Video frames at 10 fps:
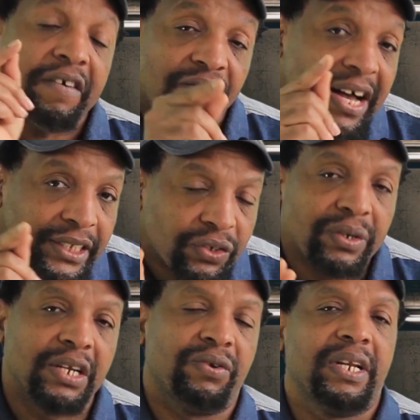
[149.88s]
First
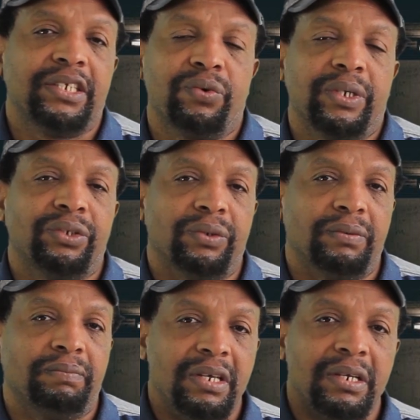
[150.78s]
order knowledge
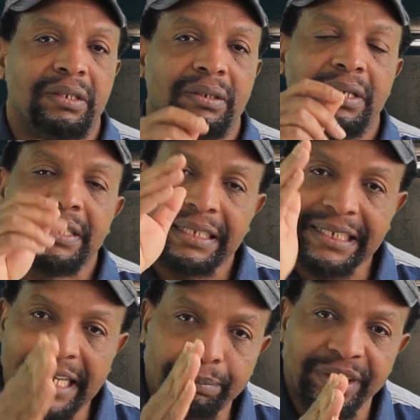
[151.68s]
question is
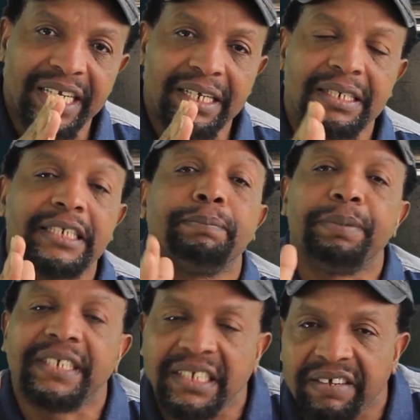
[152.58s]
subject
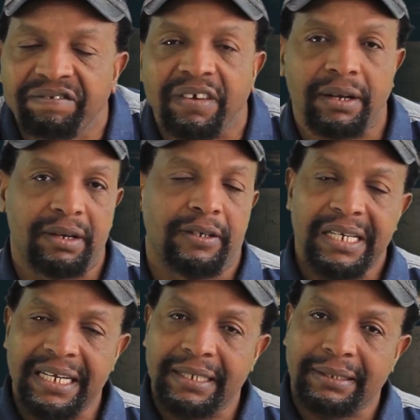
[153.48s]
specific.
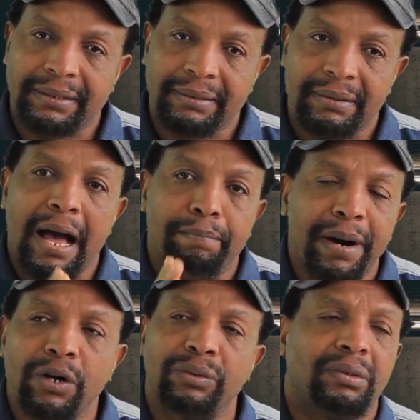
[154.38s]
It's
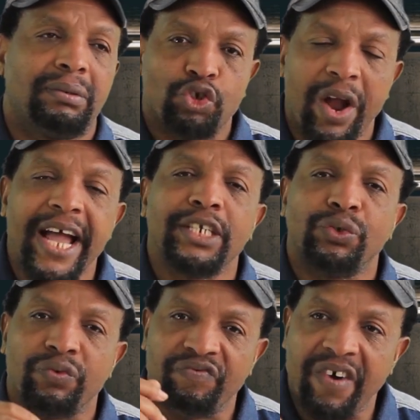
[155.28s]
about trying
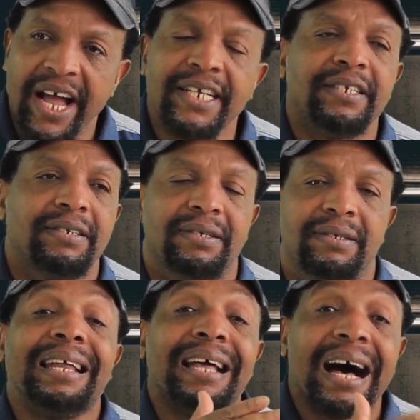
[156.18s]
to find
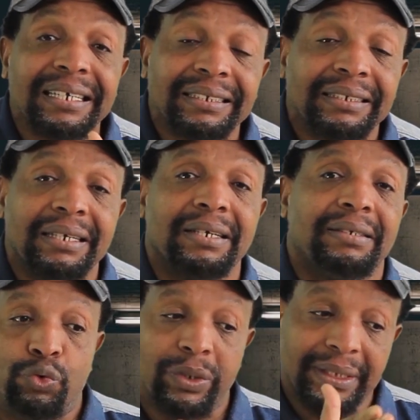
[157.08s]
an answer
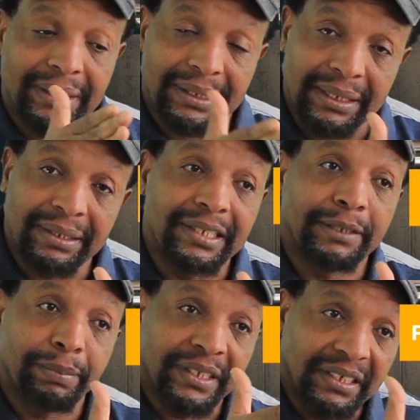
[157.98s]
to a certain
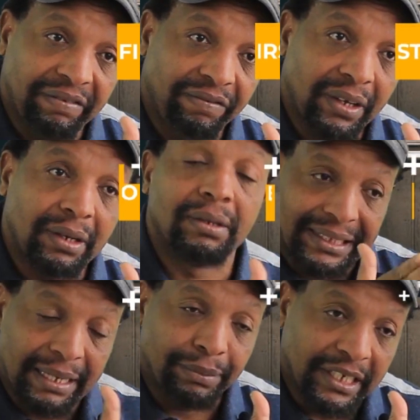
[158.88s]
specific
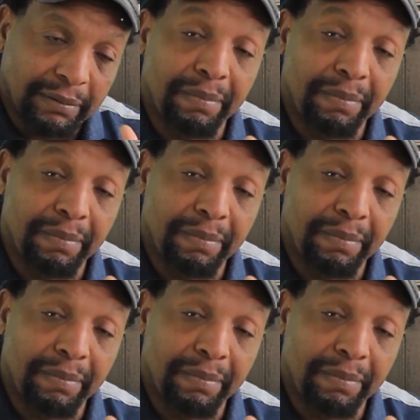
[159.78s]
subject